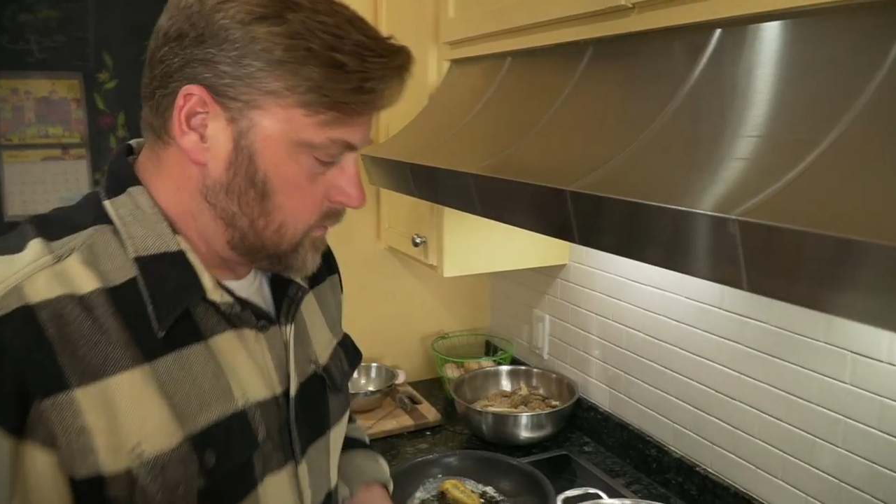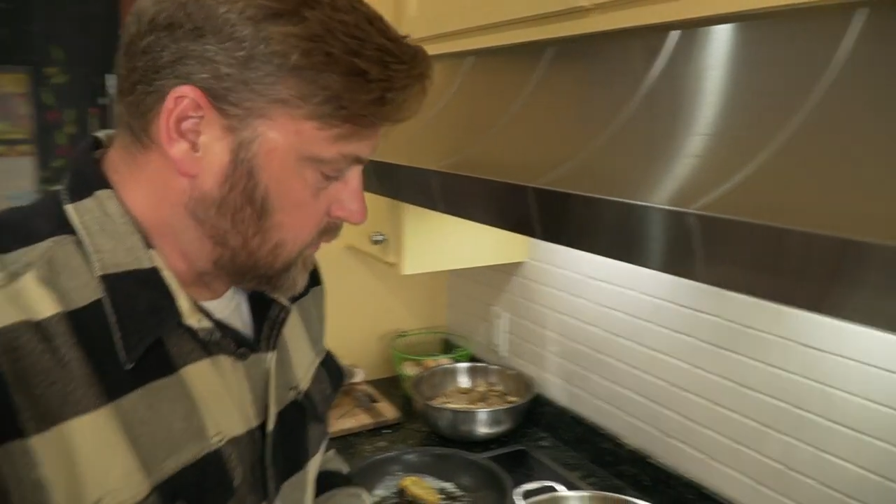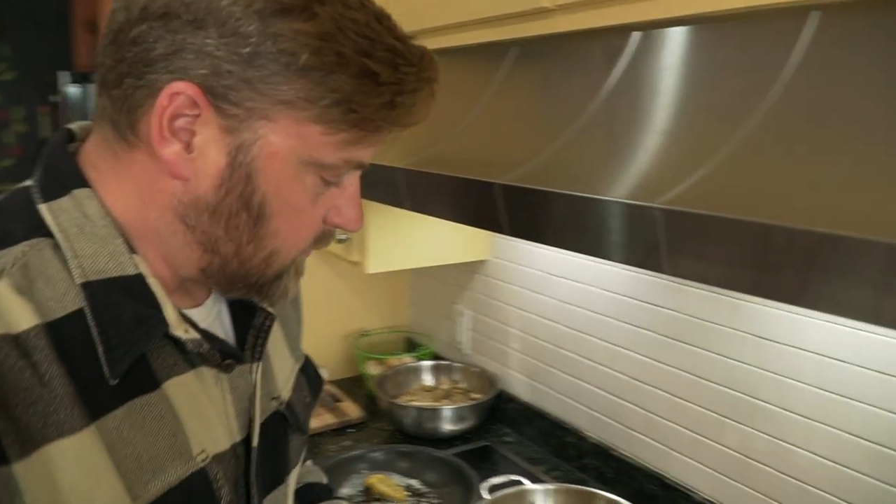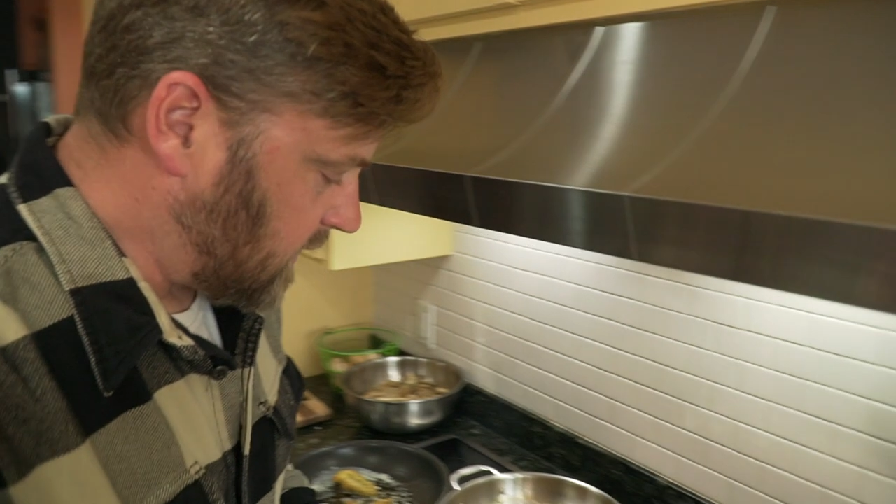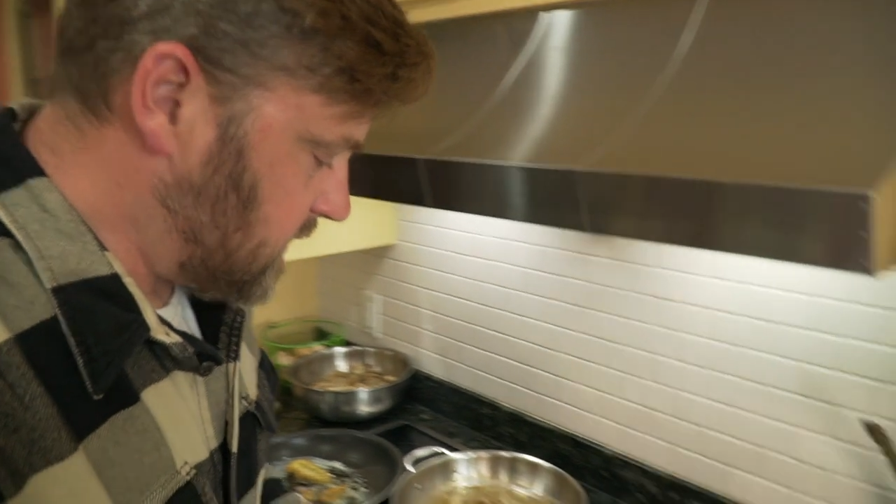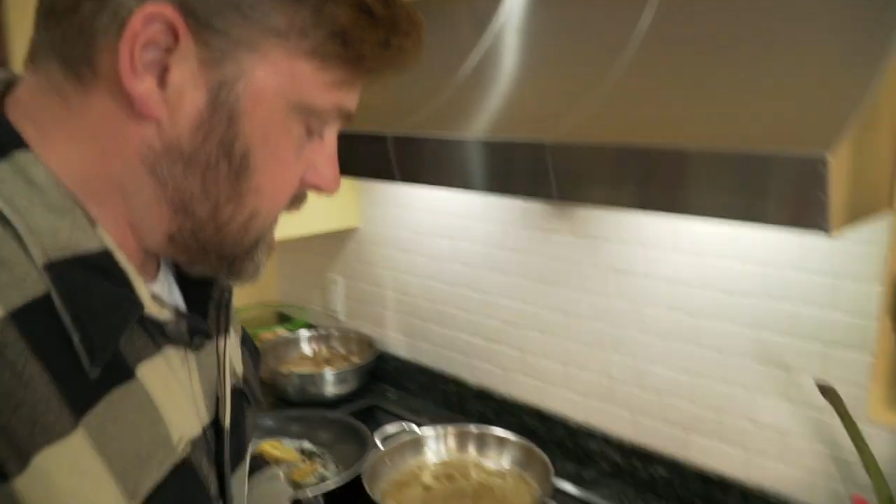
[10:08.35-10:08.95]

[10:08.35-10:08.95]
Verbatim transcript: But right